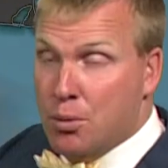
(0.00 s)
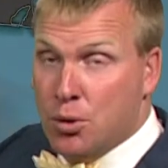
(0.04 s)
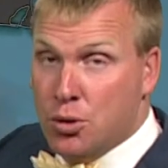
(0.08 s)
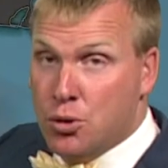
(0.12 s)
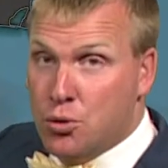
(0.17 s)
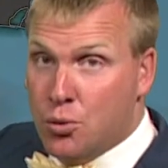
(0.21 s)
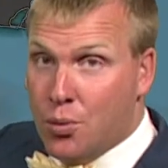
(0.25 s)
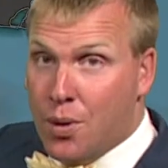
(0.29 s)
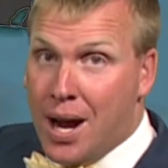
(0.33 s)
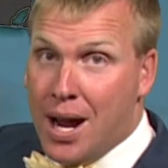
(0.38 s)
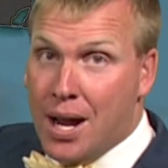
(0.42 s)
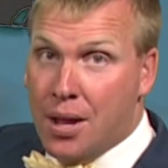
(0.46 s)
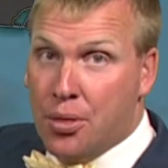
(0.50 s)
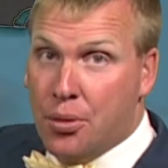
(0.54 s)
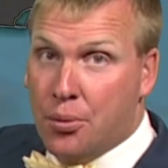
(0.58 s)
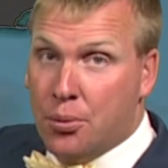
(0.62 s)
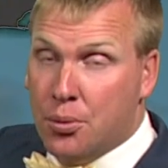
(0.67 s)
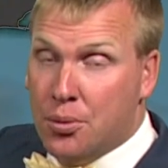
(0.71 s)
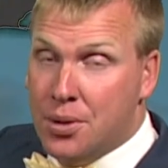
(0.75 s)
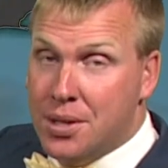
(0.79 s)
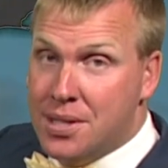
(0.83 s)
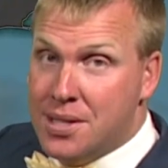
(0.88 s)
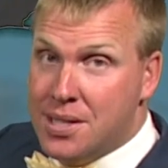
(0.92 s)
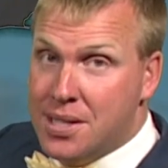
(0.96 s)
We're dry
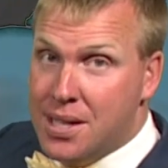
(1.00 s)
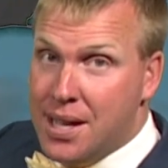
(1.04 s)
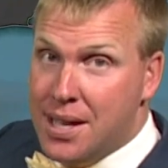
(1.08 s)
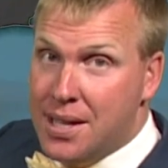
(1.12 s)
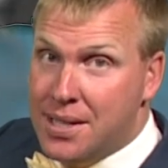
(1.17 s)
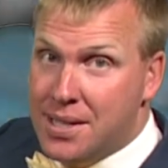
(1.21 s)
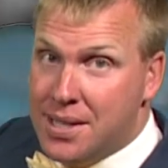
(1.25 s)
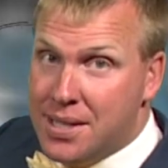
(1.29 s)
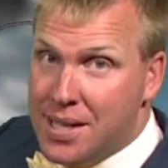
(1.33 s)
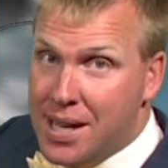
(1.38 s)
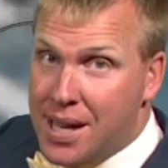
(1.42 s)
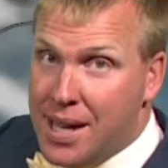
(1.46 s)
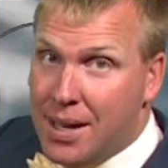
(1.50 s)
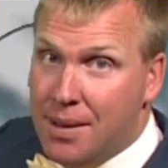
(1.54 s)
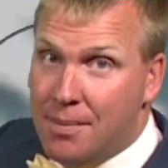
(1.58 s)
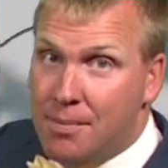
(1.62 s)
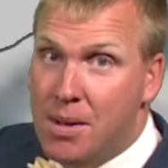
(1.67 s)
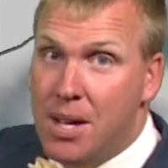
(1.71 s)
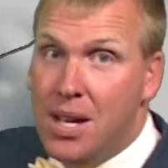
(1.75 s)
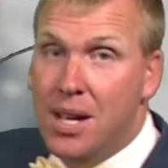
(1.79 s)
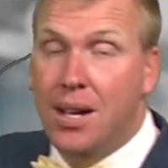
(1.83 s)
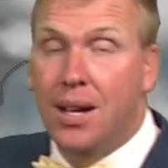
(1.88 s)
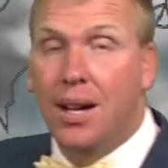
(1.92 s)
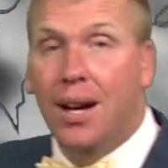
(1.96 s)
through the sunset.